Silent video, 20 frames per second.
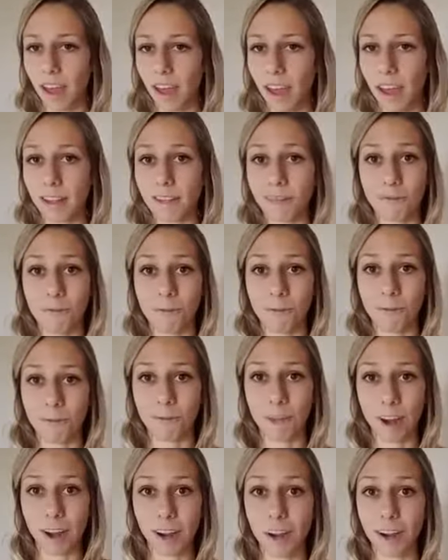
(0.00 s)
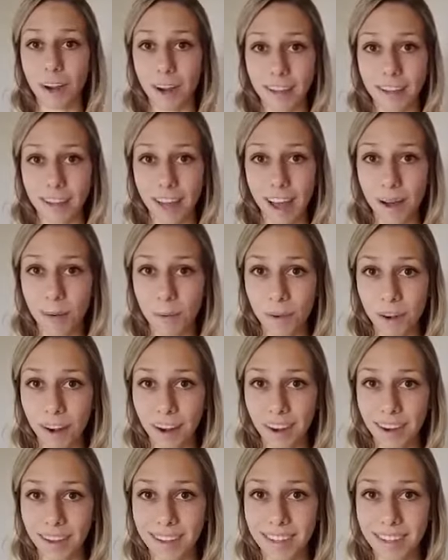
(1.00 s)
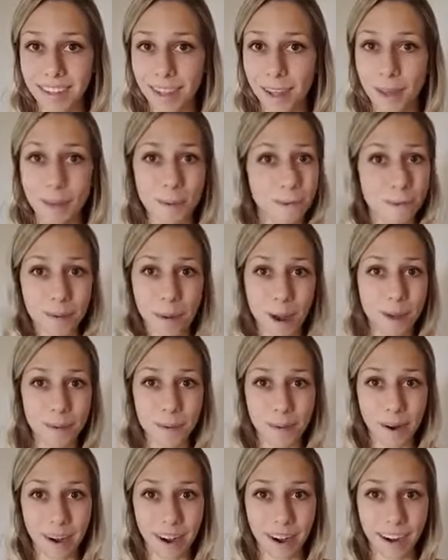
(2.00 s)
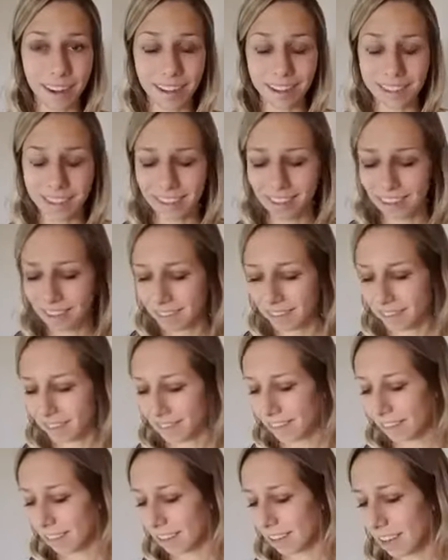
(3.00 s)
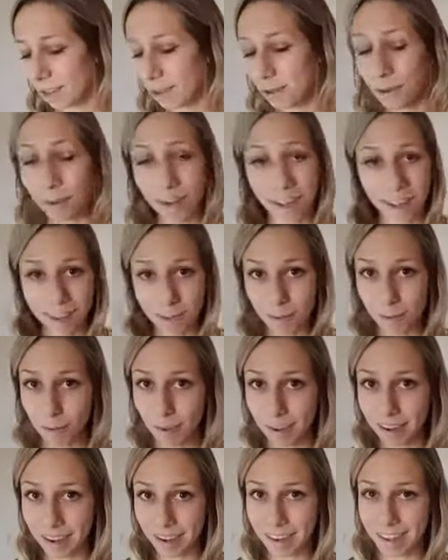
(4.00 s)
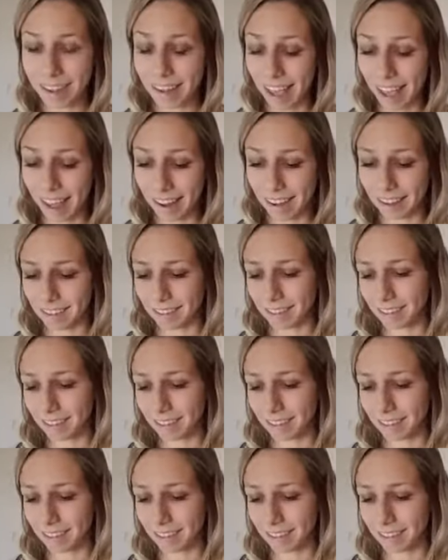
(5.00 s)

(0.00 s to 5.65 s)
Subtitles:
It's very crazy how it works, but it works. Tuning into abundance again.